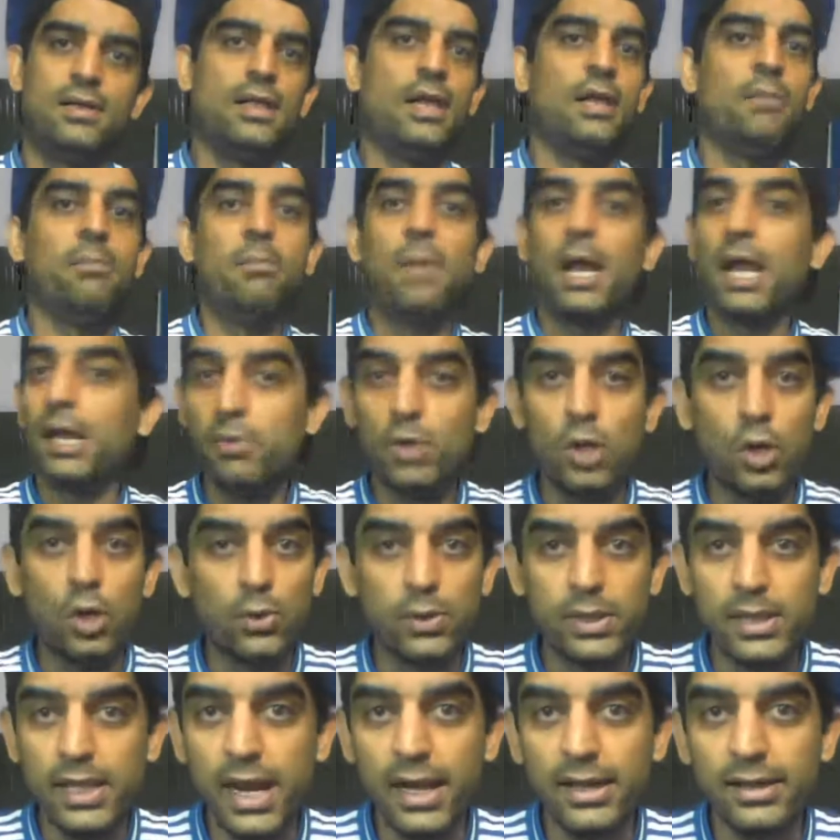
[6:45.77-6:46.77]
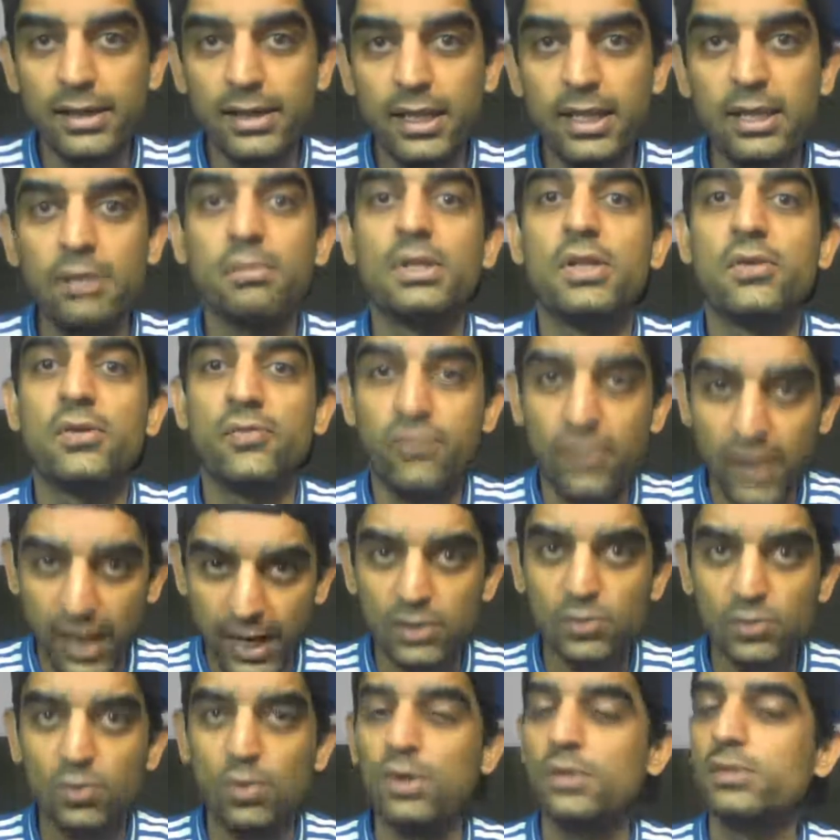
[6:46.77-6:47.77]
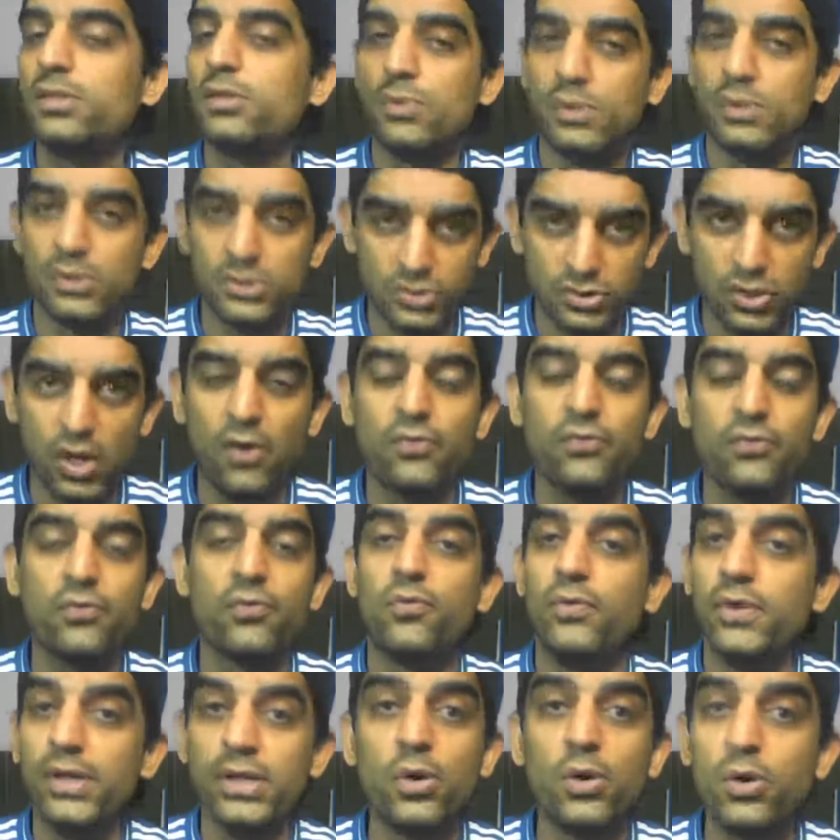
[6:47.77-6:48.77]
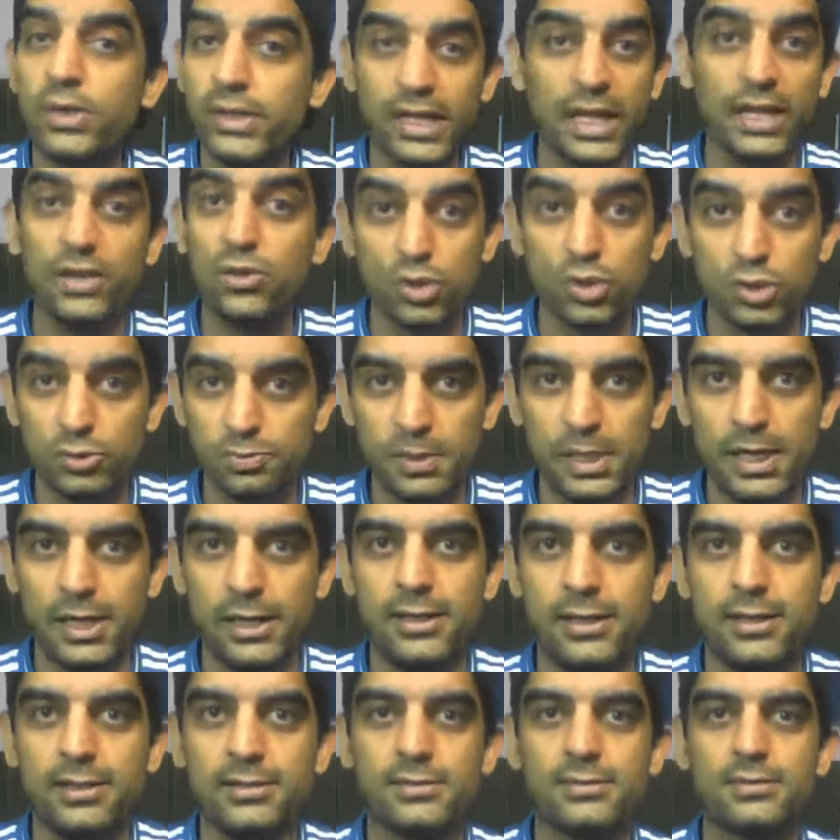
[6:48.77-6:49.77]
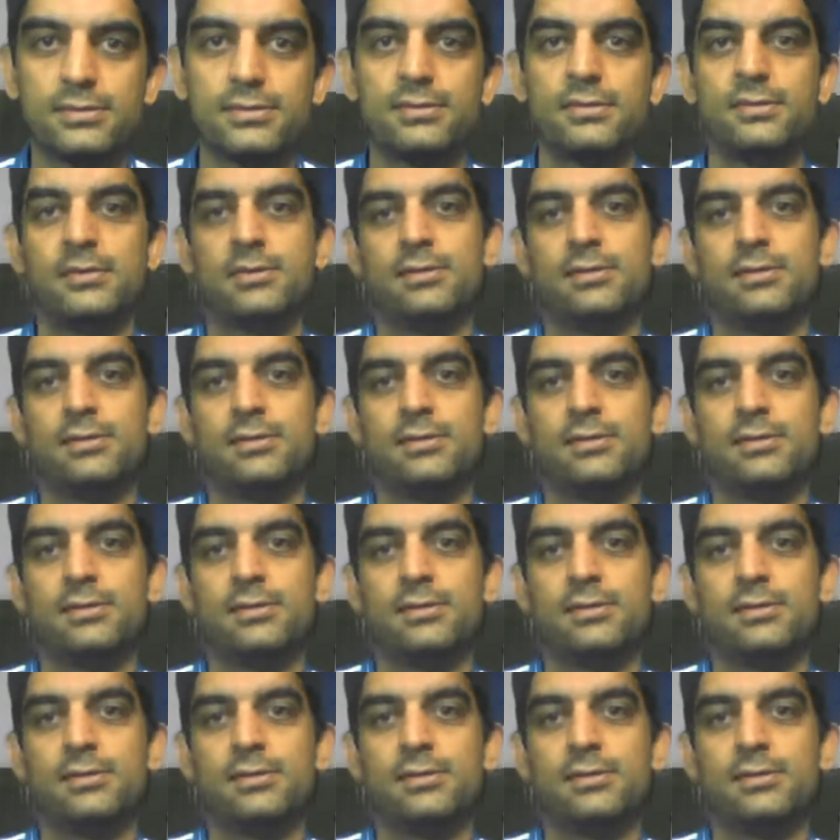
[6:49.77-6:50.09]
I might be overreacting, but the fact was it was soft. We don't get those penalties.